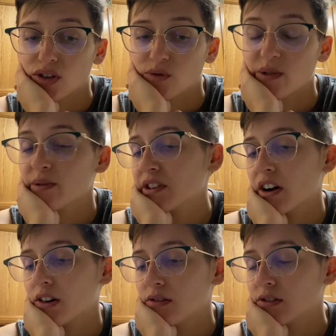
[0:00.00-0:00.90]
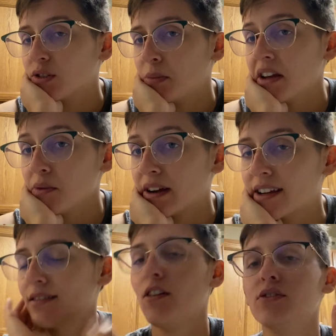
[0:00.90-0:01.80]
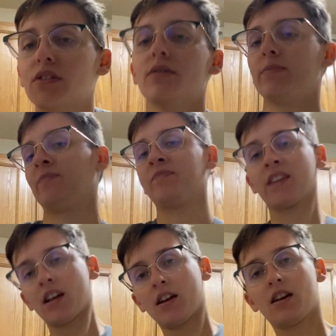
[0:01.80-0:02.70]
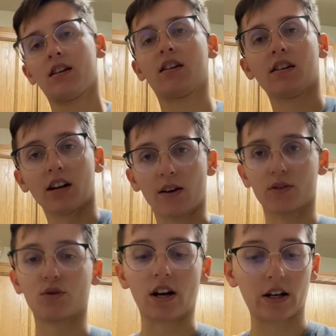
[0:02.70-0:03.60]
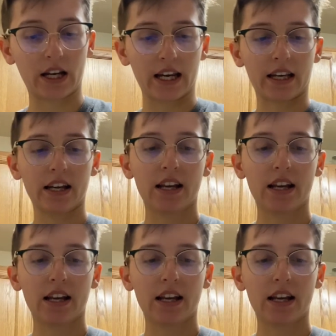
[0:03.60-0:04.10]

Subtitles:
we would go. So by the way, also, I was drinking.